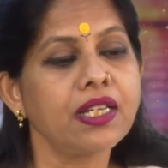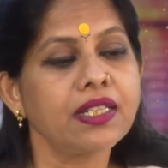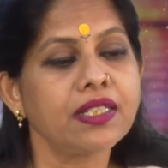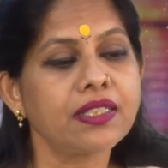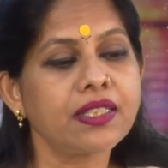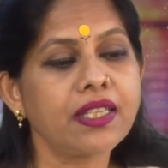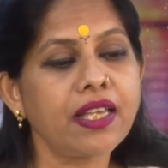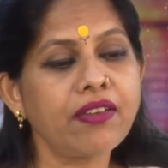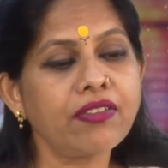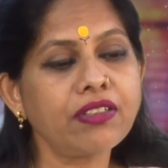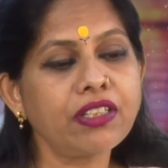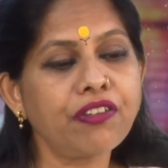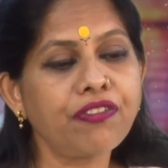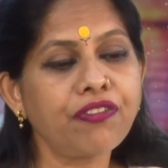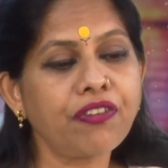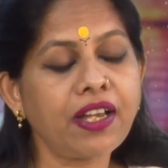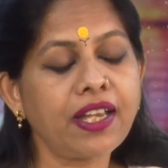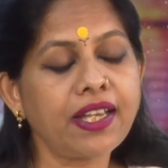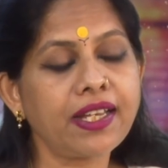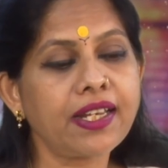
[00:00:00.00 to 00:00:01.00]
Save the
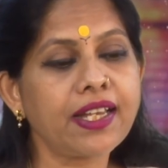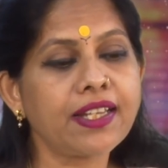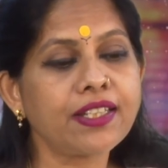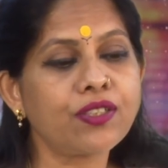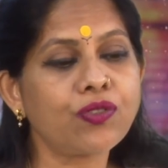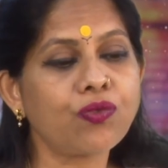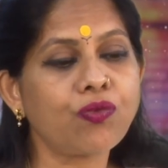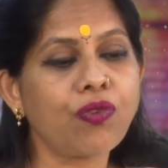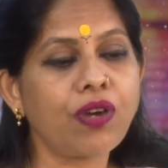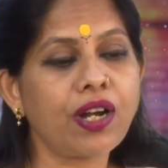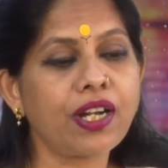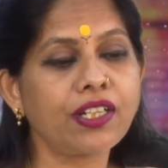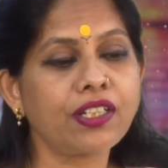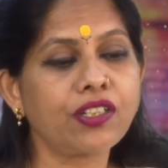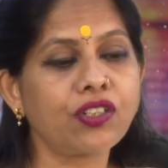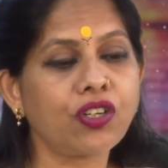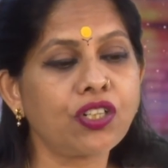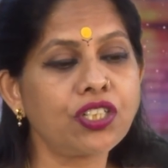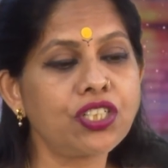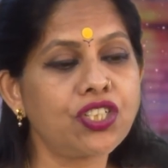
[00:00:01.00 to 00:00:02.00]
file as
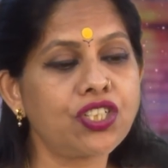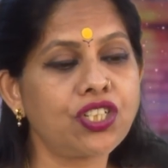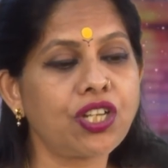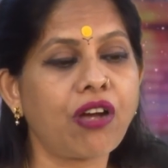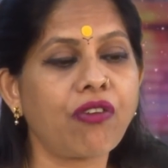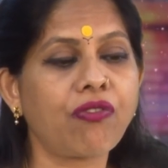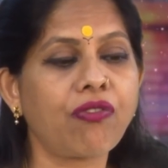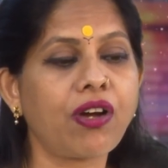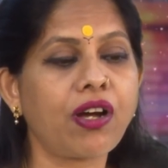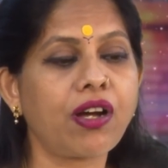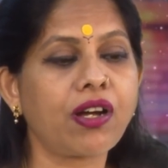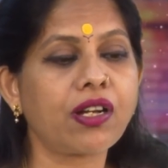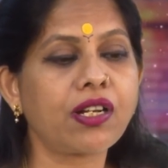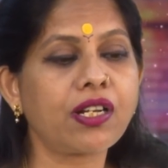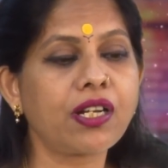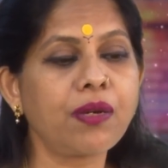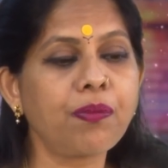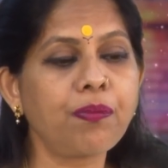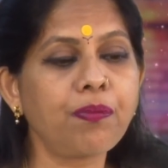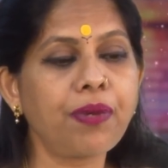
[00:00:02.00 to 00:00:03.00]
1.java.
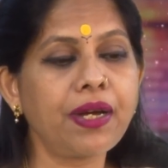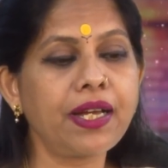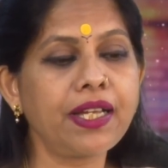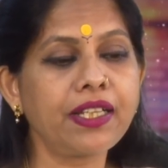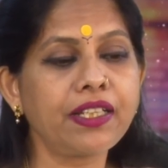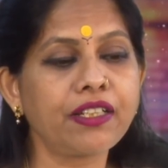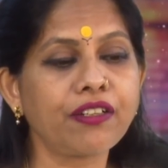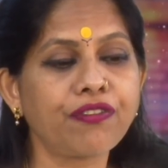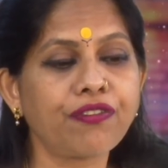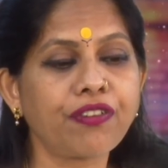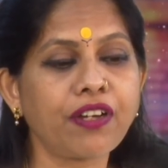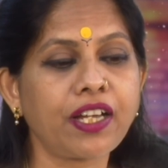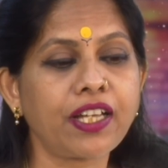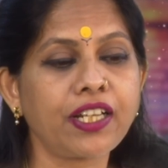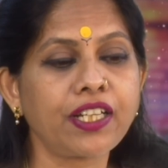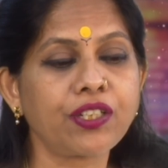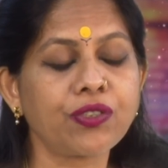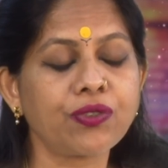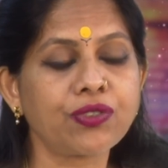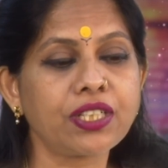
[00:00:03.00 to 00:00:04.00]
Compile the
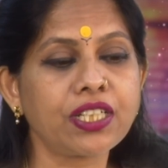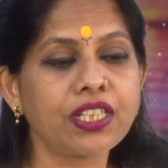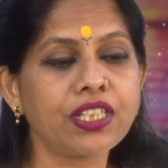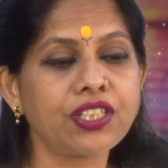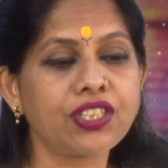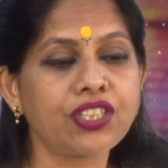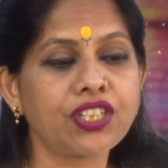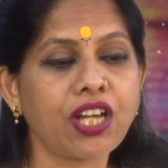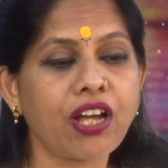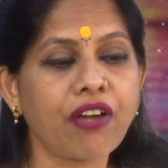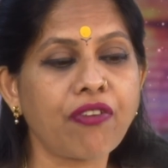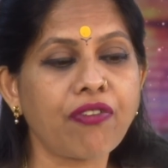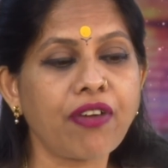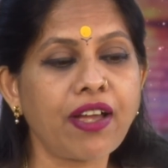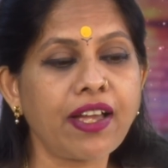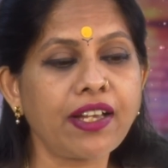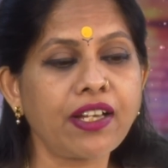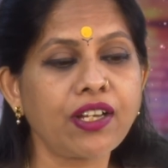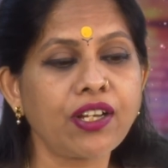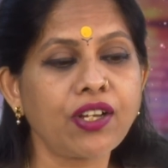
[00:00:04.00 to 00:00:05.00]
file using
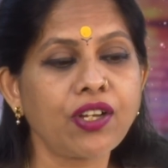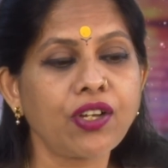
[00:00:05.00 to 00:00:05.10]
java